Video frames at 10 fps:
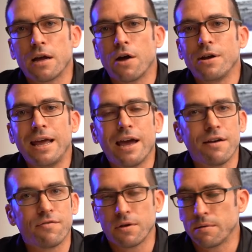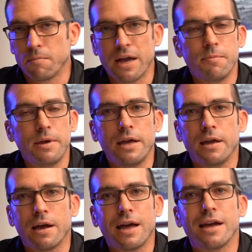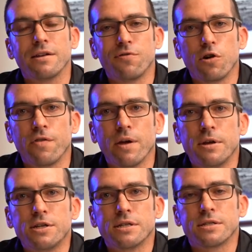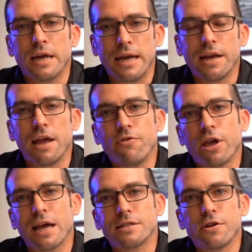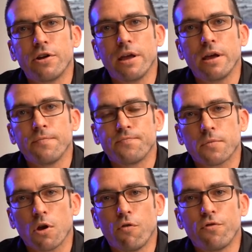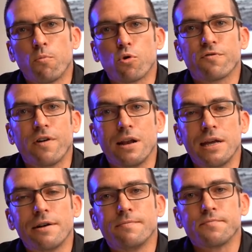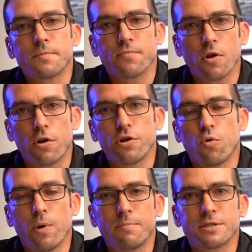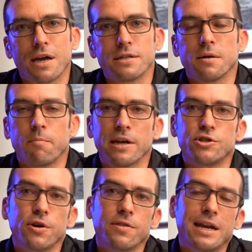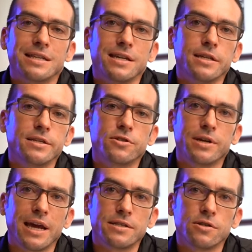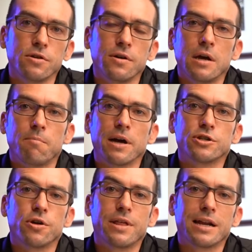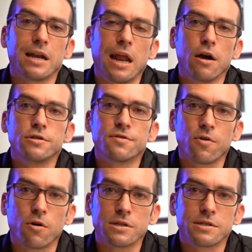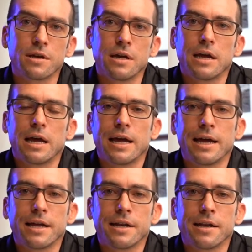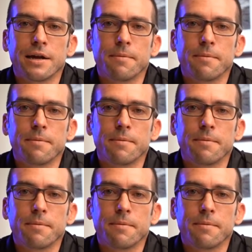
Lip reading: Only have maybe a handful of images in every category of your portfolio on your website. Make sure that it's easy to get to, make sure that it loads fast, and